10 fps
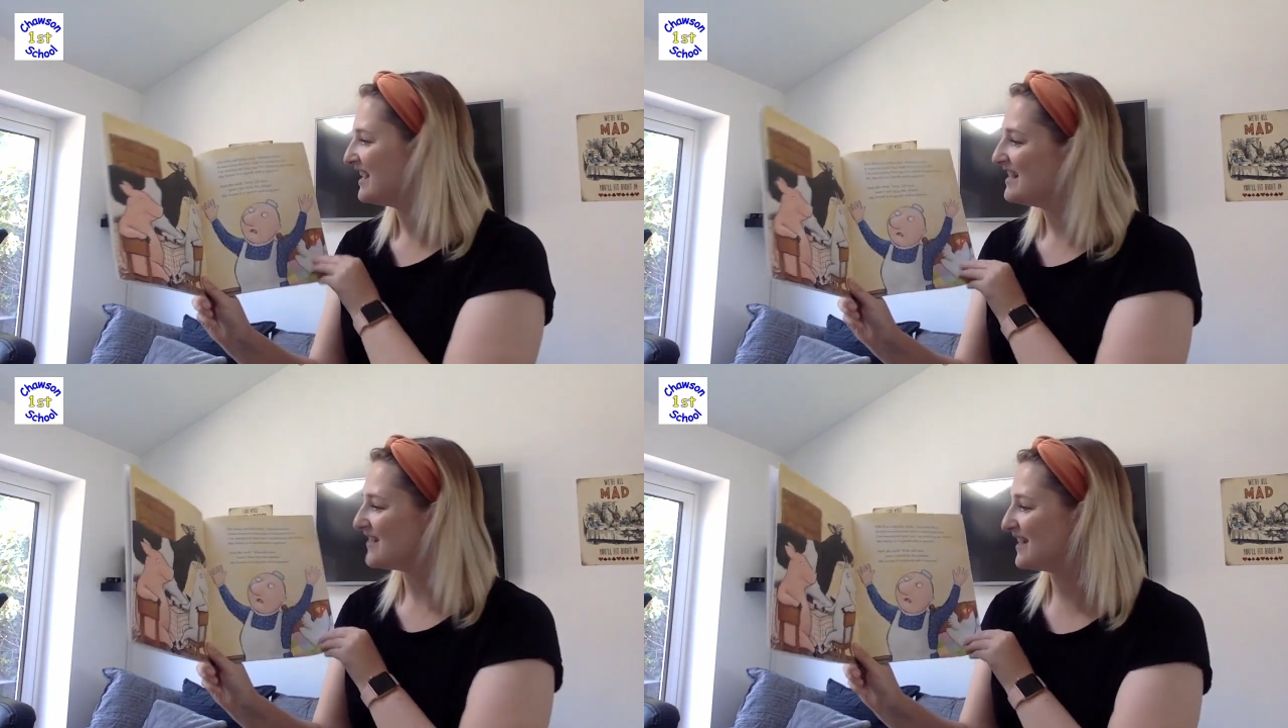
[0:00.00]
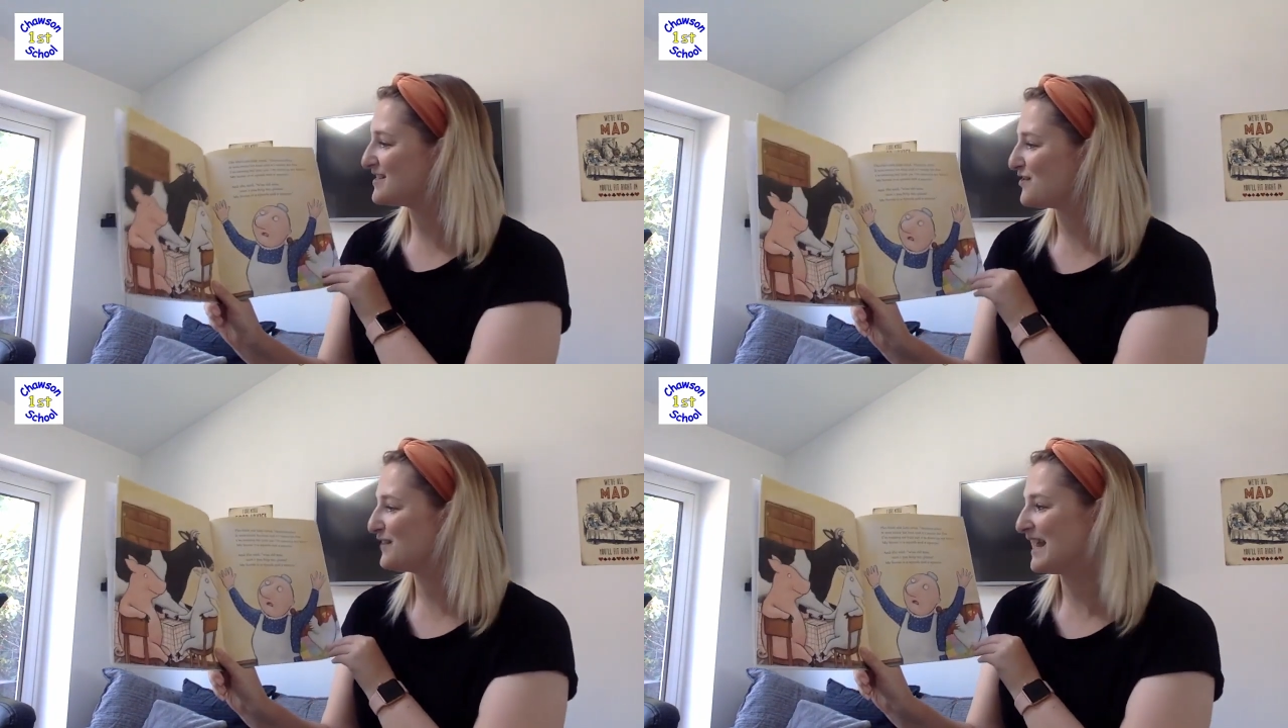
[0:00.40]
The
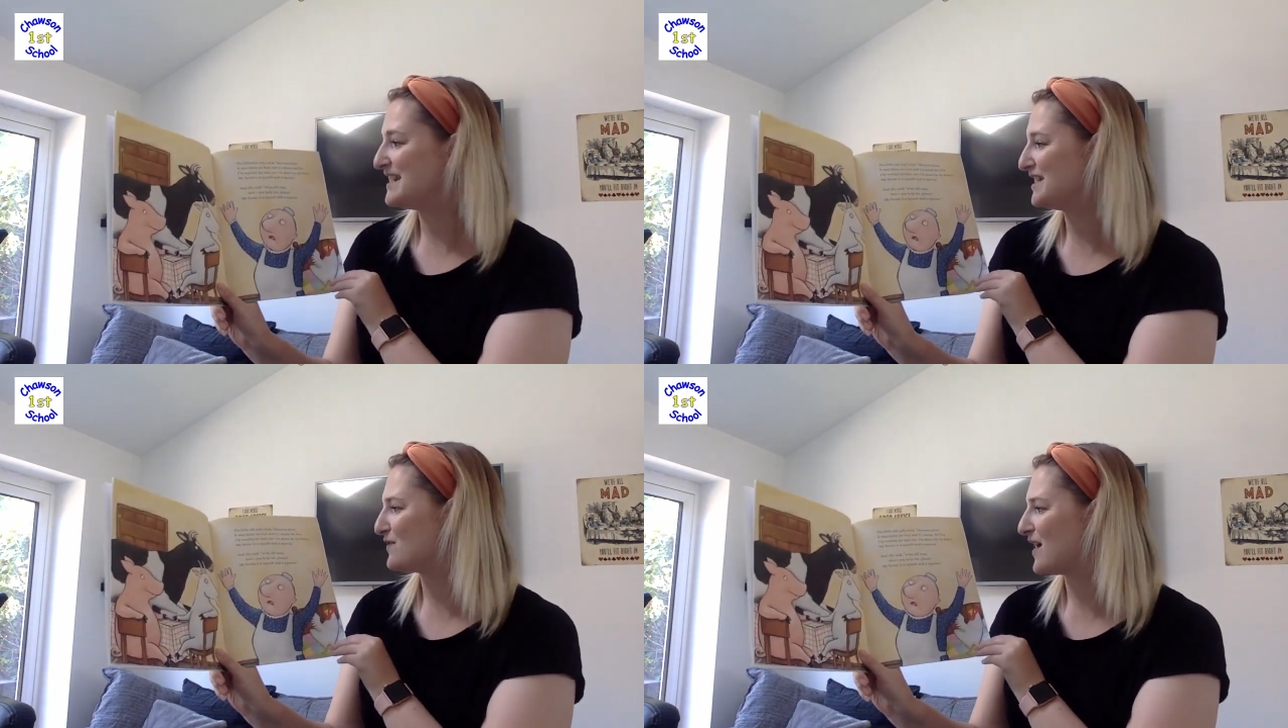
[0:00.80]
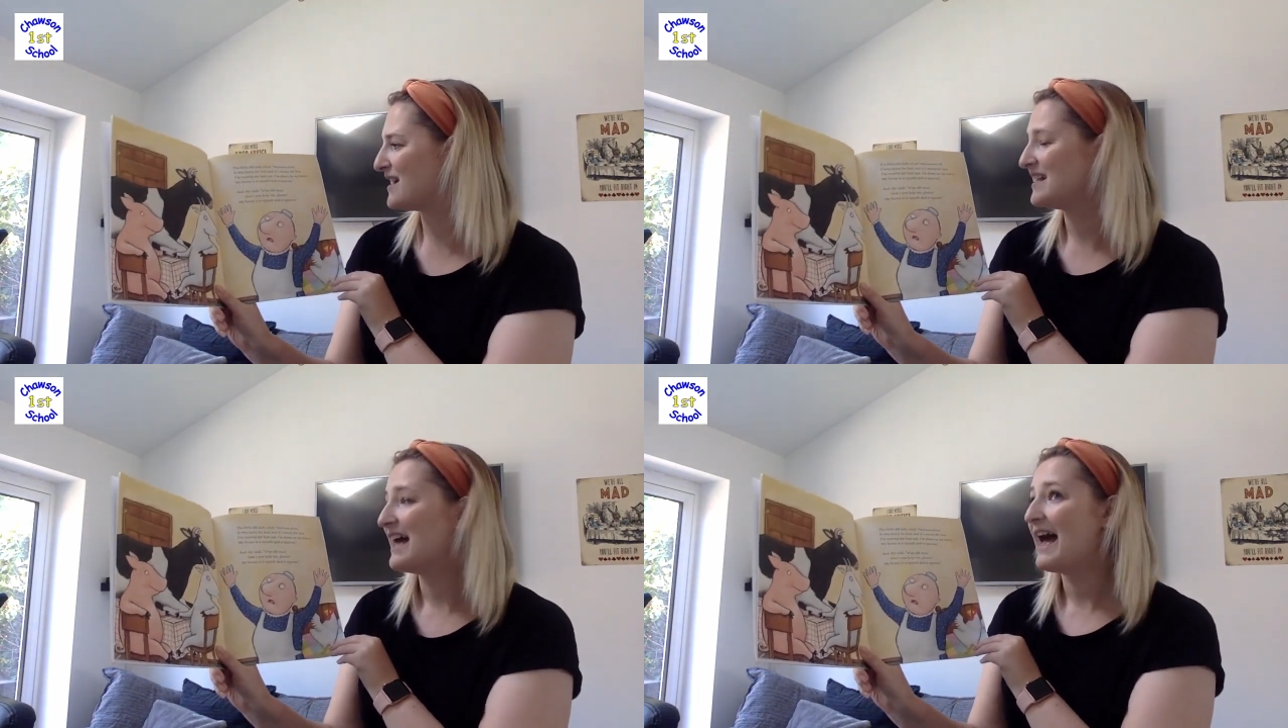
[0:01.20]
little old lady
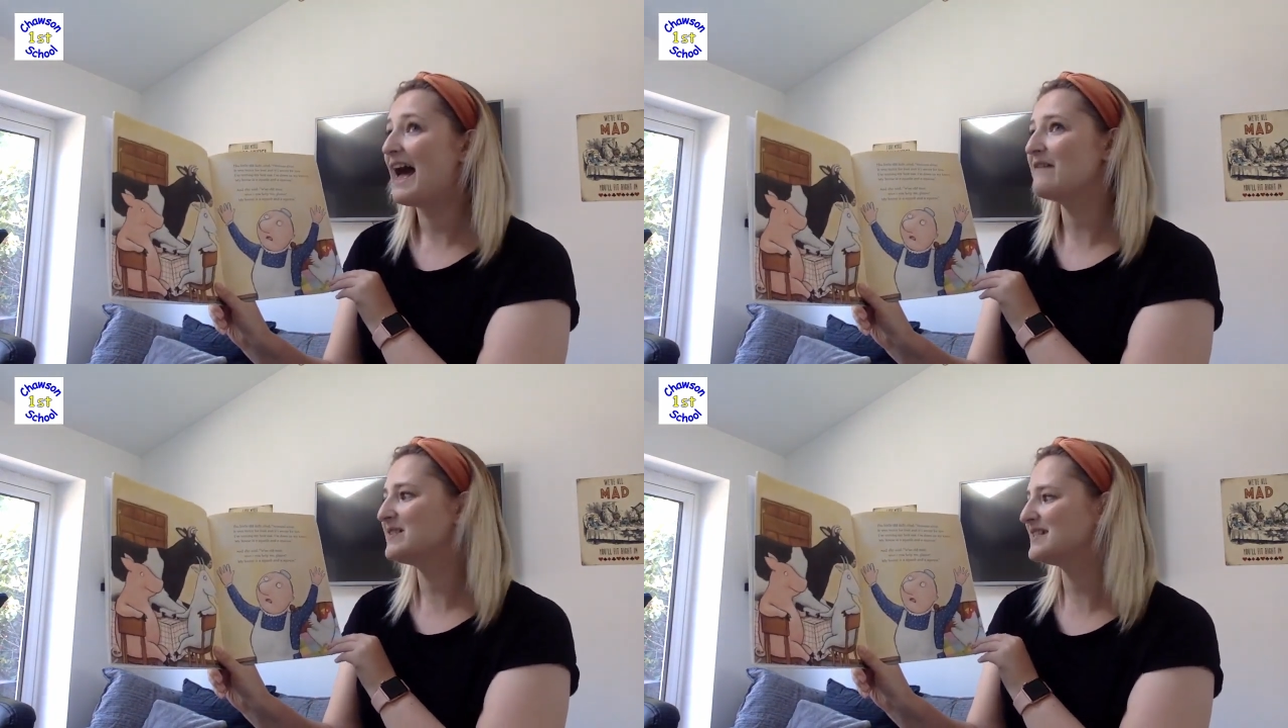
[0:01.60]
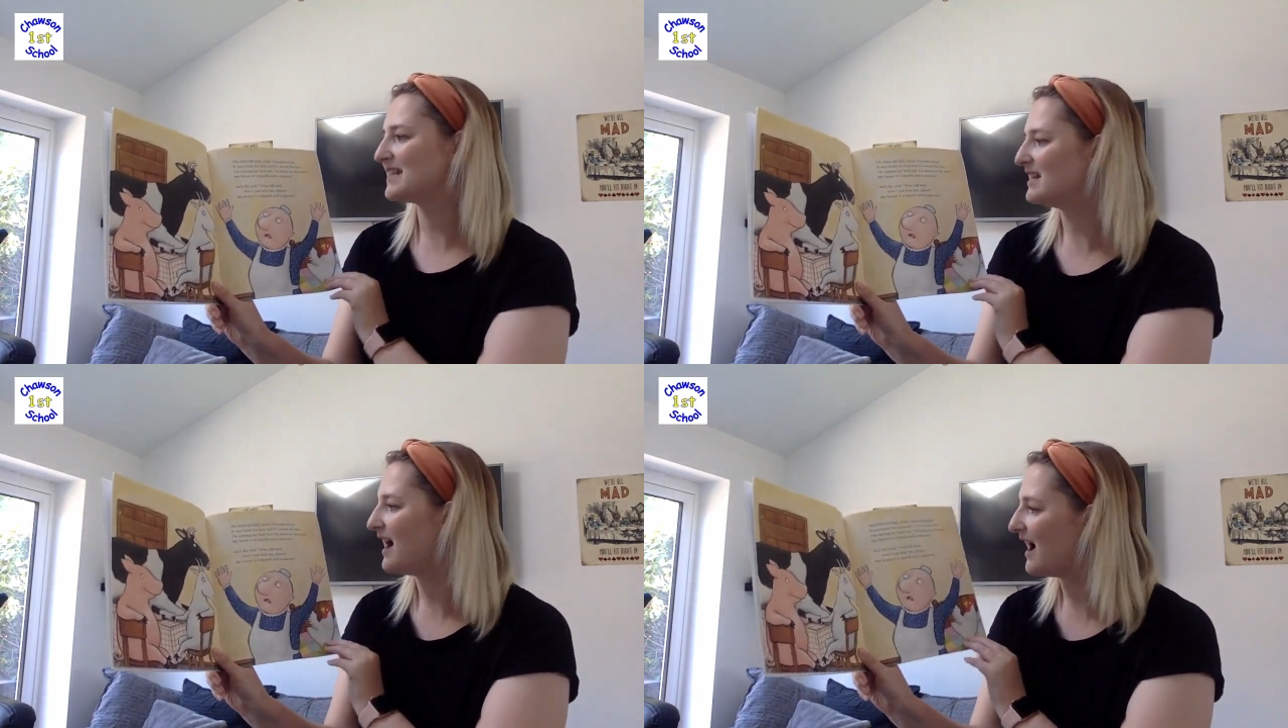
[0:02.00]
cried, "Heavens
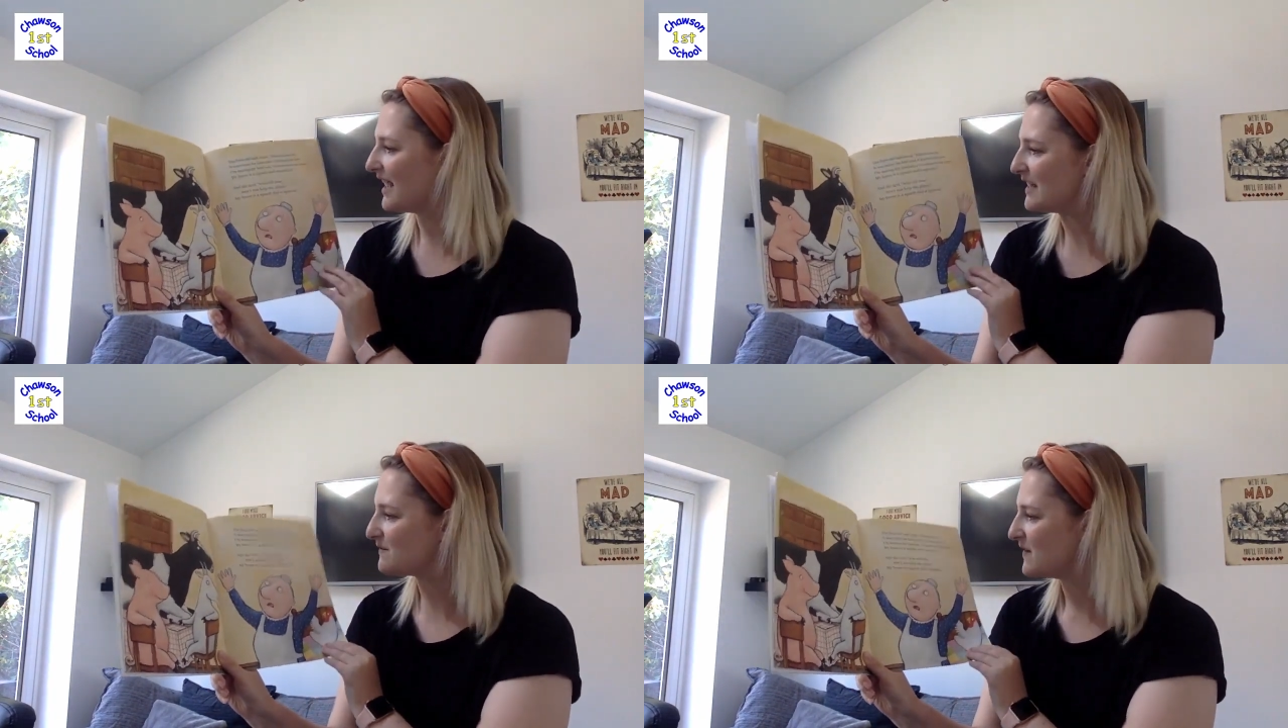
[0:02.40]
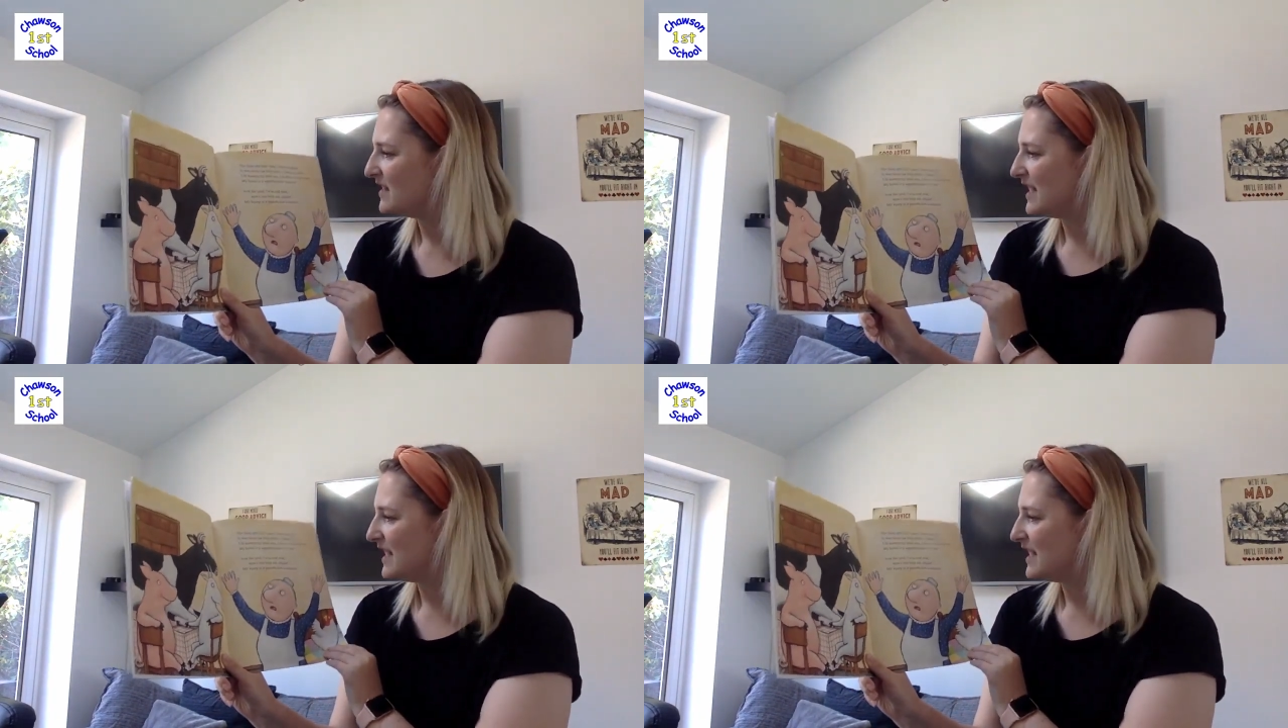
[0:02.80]
alive!